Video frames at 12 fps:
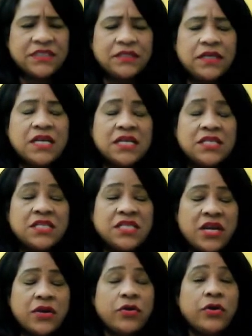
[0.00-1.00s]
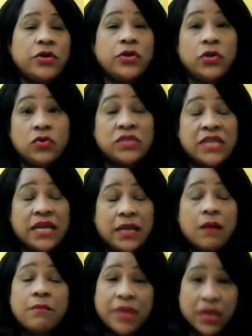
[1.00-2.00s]
Consider
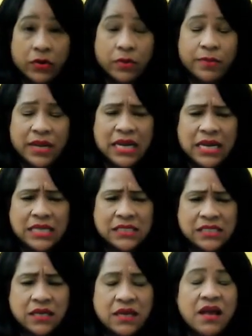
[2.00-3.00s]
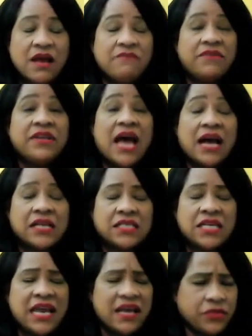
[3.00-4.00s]
using parabens,
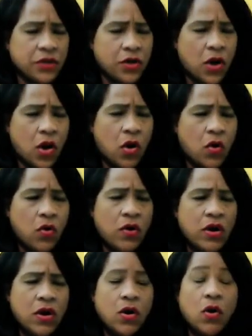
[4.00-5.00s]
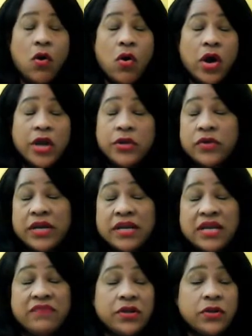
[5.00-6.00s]
phenoxyethanol, or you can
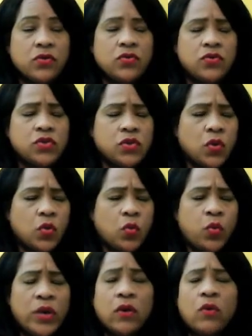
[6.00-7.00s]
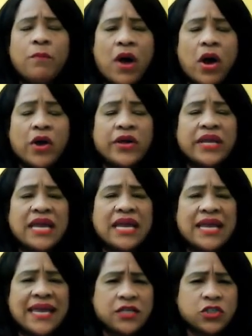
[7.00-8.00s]
even use wheel bark
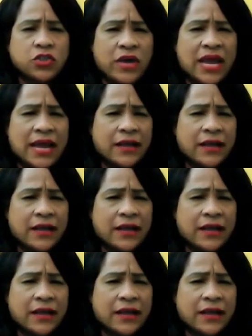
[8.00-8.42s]
extract.